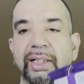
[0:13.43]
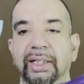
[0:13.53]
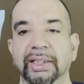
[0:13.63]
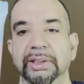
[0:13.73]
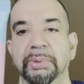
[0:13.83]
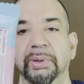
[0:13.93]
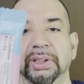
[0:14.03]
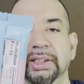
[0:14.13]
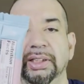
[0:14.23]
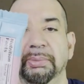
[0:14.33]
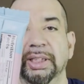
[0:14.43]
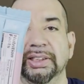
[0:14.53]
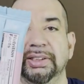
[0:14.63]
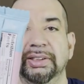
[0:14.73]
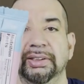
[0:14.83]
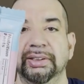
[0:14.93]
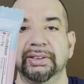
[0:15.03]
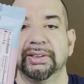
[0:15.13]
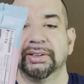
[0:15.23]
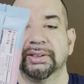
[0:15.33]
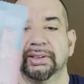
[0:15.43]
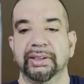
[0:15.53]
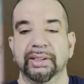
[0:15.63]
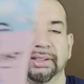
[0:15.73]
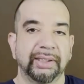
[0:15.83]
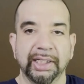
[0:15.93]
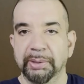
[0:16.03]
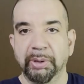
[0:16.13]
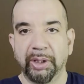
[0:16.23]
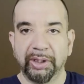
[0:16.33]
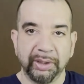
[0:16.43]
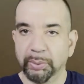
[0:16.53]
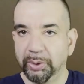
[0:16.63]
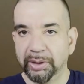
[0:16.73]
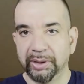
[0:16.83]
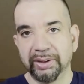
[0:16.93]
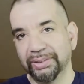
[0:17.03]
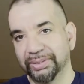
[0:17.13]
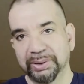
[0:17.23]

uh, supposedly the best candy bar in the world,